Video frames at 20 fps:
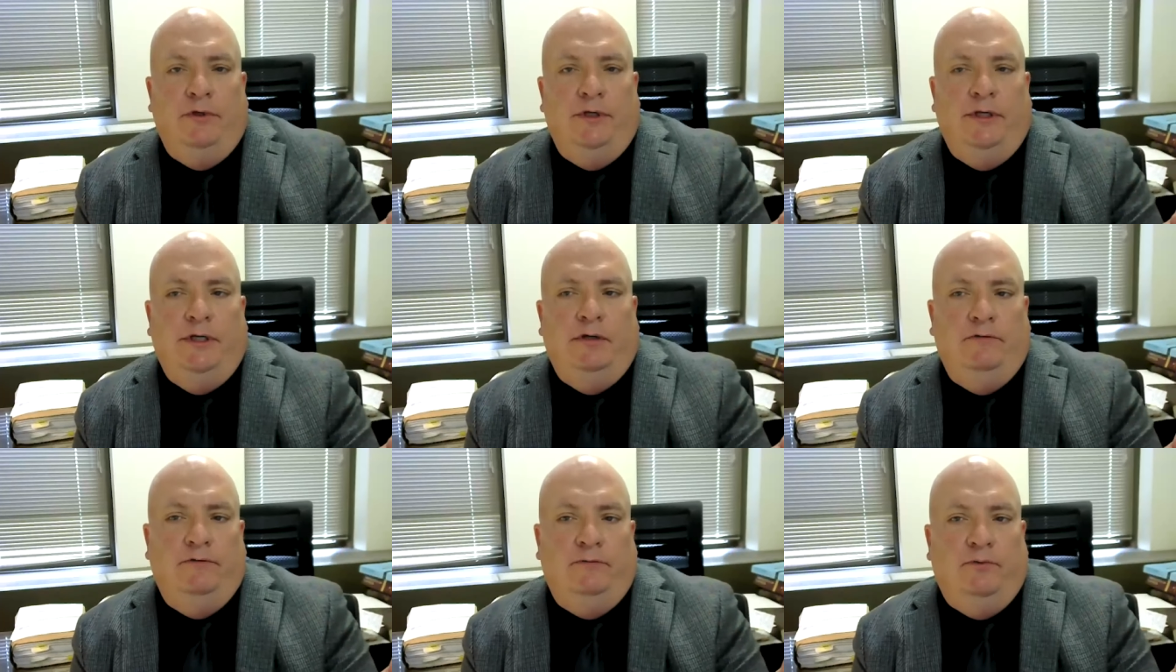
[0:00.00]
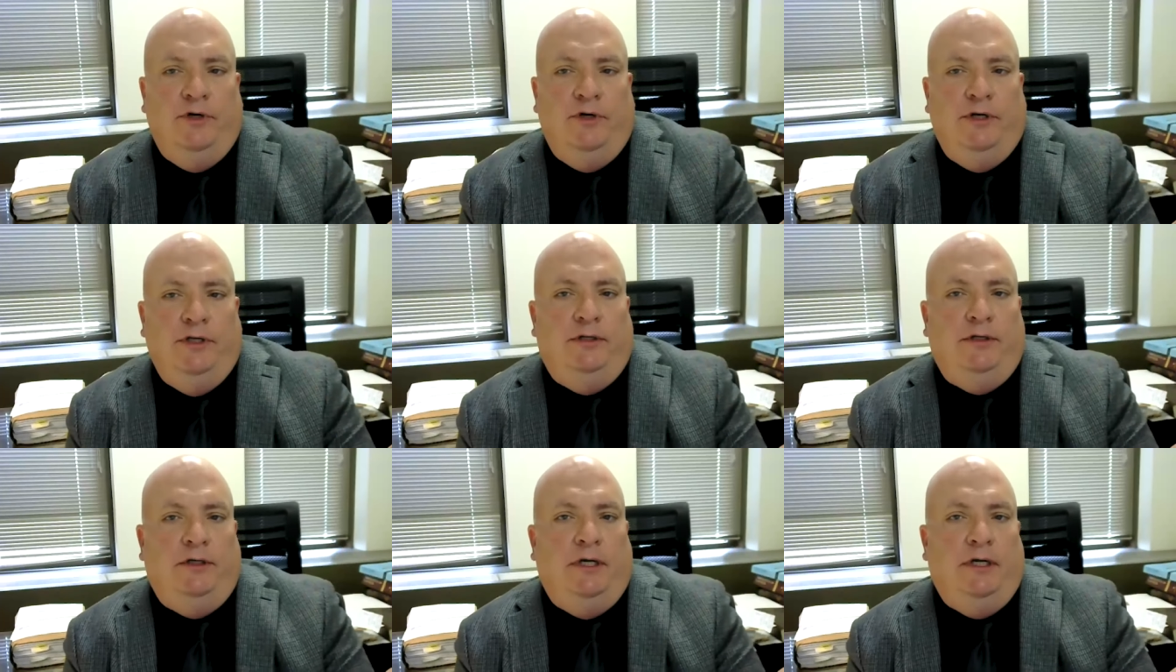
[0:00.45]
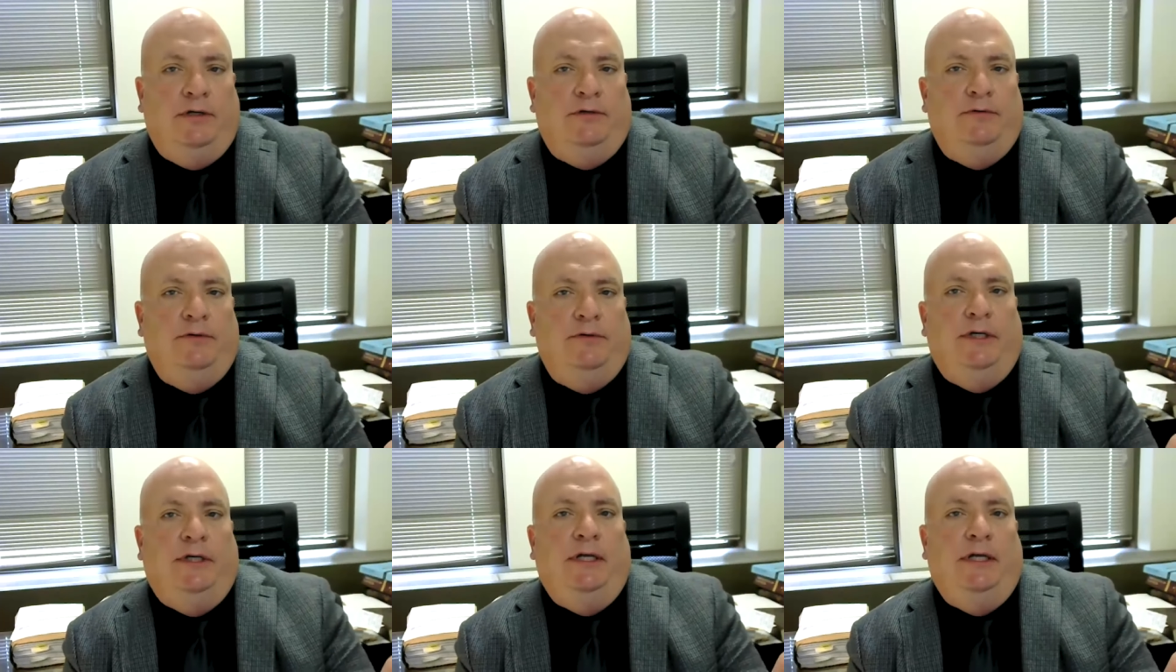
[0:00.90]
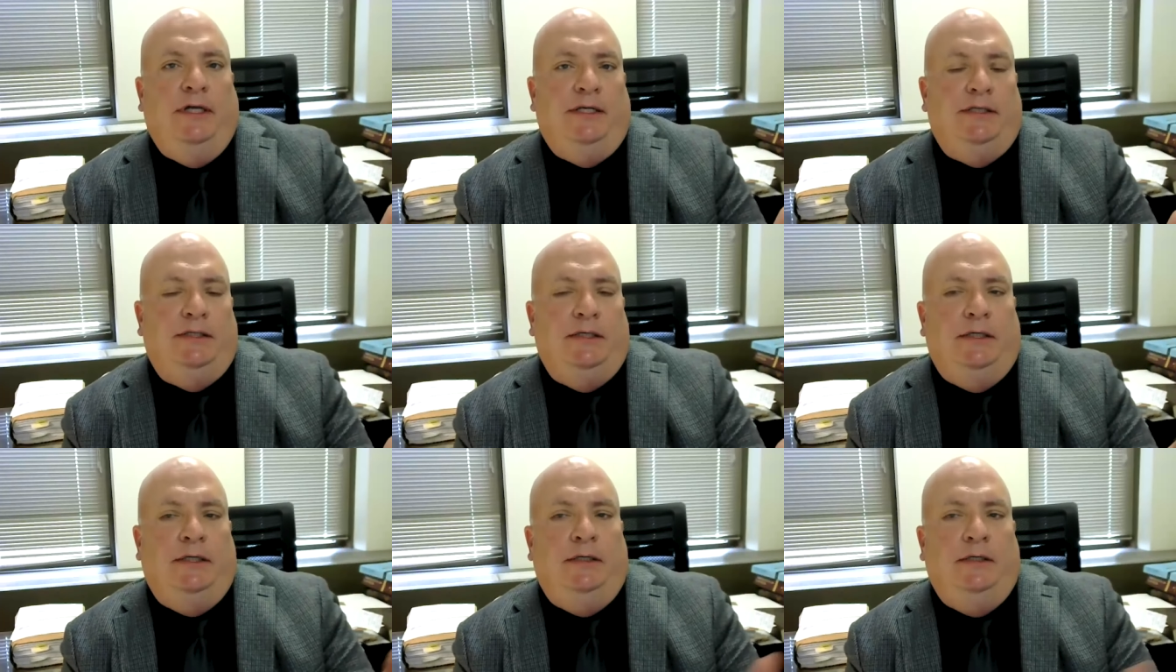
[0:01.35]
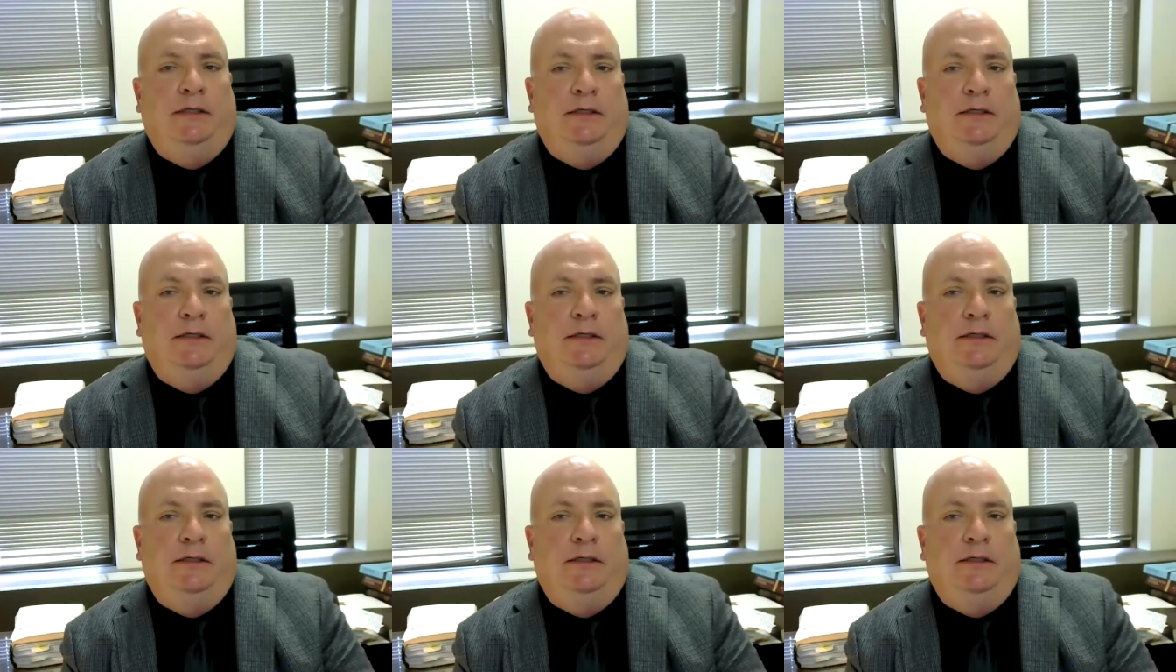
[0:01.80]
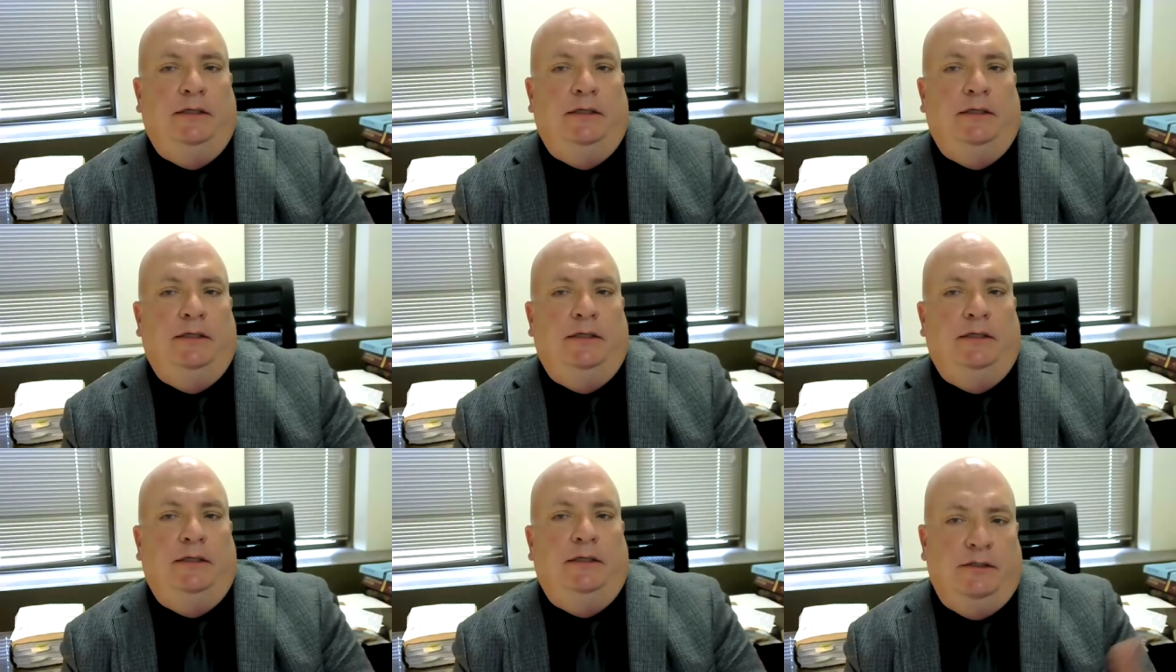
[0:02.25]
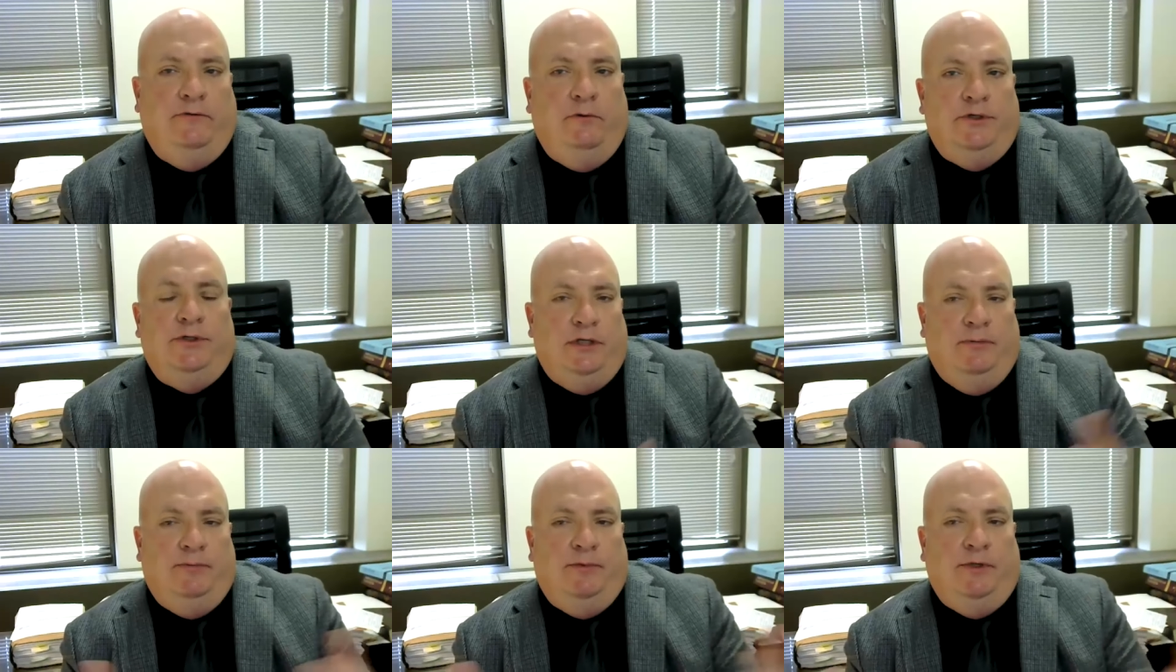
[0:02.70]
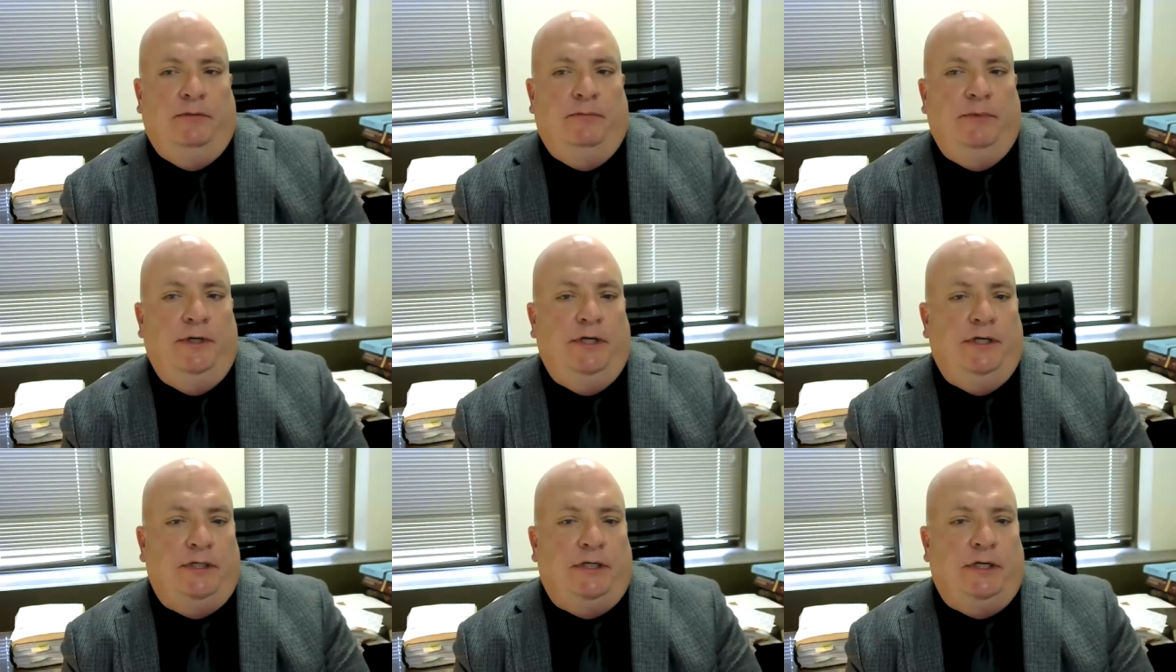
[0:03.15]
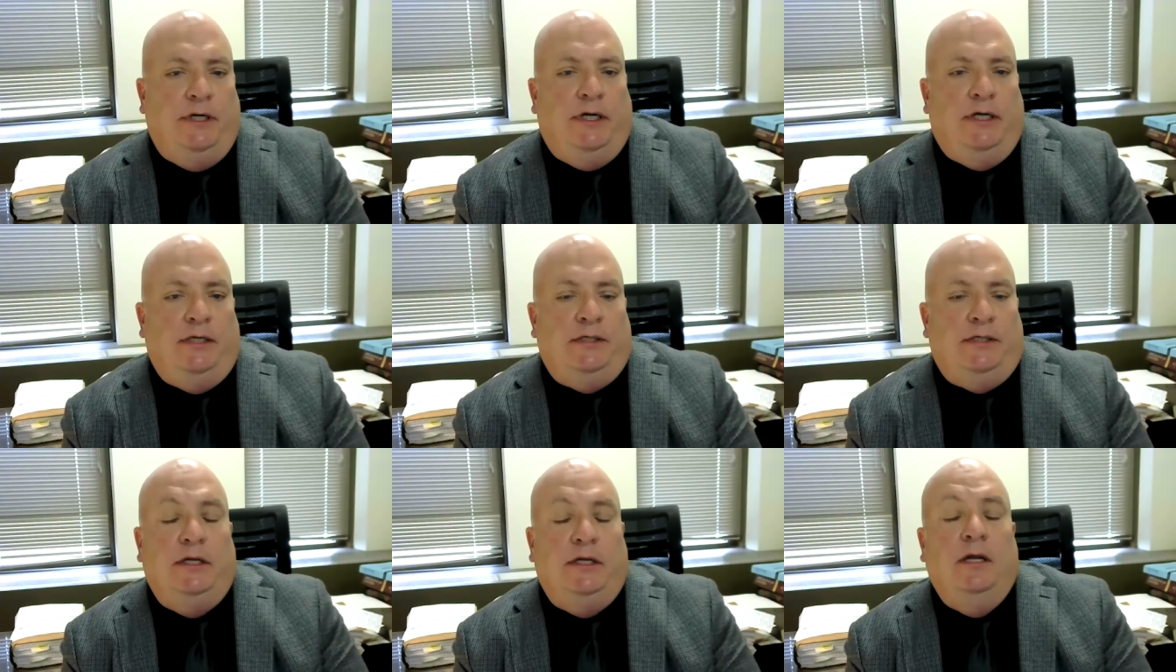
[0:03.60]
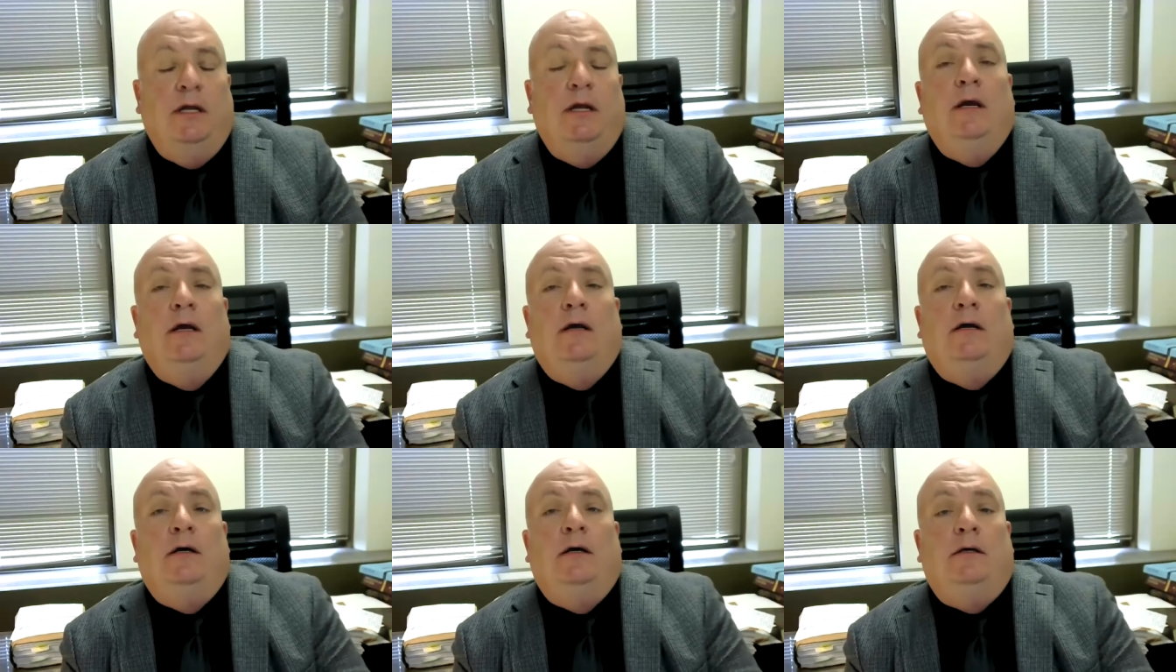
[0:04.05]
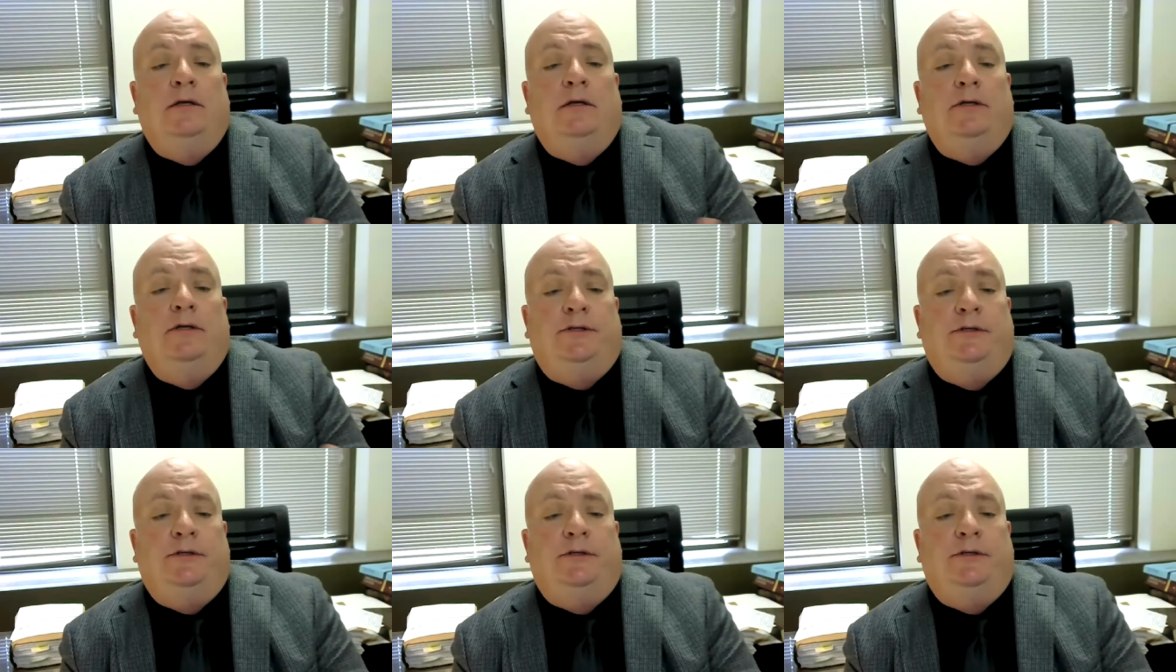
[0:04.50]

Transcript: the overbreadth doctrine kicks in is, of course, something to be discussed.